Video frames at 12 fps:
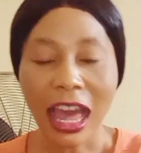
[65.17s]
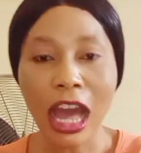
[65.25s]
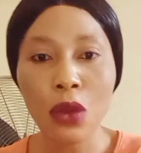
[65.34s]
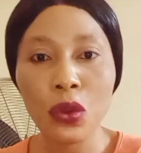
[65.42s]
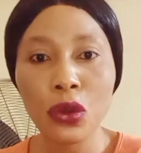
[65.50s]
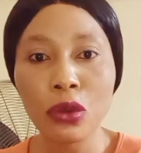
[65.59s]

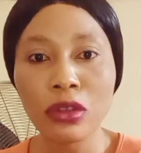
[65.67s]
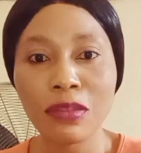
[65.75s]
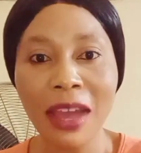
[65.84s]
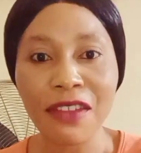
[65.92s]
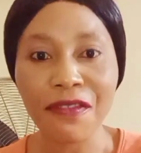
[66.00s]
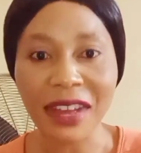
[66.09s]
I will use
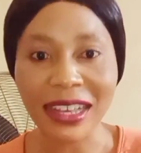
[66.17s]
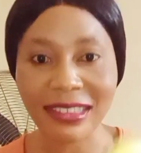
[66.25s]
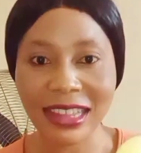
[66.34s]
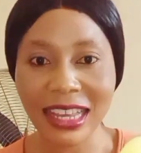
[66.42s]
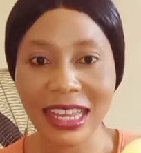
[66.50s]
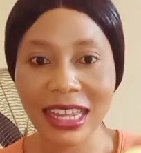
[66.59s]
my
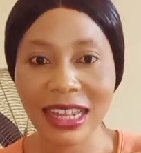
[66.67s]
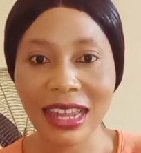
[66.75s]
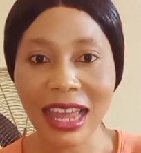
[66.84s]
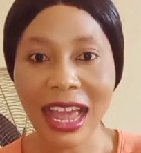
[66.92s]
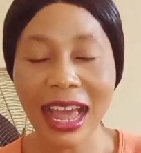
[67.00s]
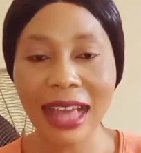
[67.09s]
Vaseline
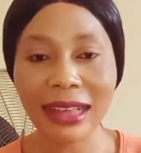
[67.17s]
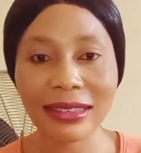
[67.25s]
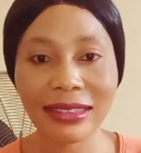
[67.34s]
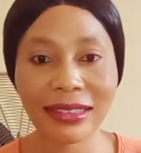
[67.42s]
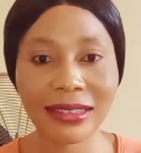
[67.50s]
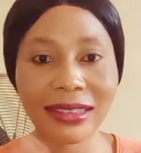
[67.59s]
as
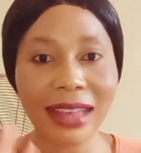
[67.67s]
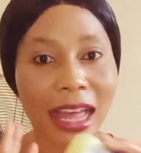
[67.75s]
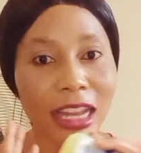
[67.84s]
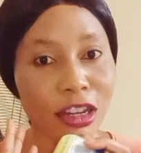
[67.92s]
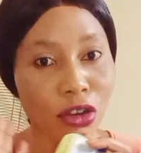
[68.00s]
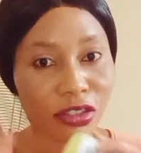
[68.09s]

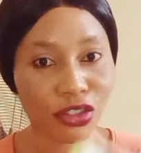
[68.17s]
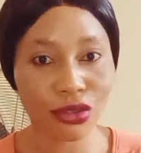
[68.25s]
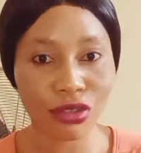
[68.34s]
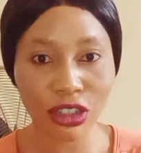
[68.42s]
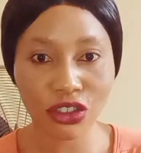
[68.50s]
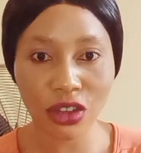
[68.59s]
an
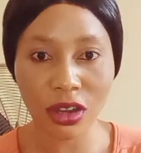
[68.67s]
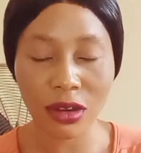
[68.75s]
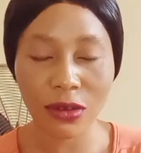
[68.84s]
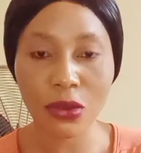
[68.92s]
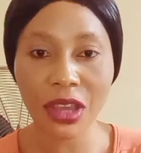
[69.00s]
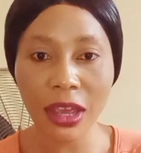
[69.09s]

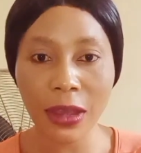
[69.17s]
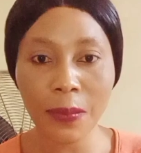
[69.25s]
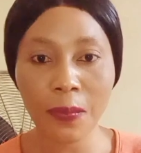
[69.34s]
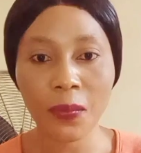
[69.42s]
illustration, okay?